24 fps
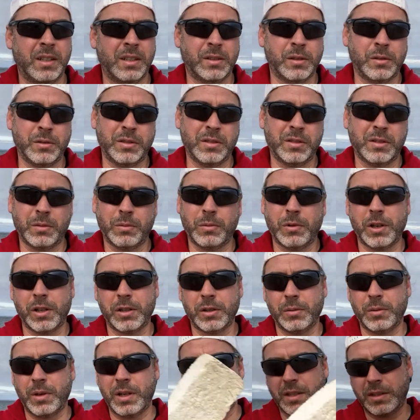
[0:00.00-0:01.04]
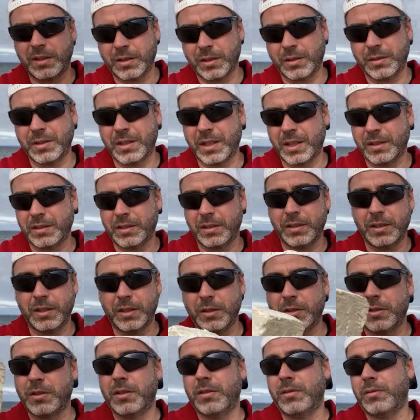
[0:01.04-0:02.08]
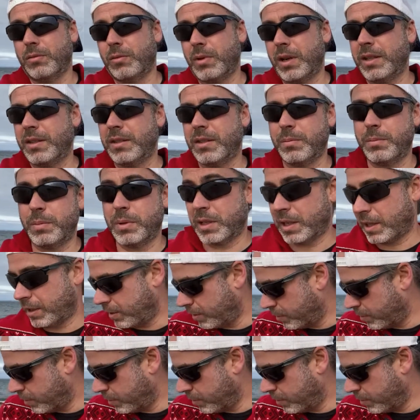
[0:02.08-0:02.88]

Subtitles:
Goes into waterways, goes down to the ocean, winds up at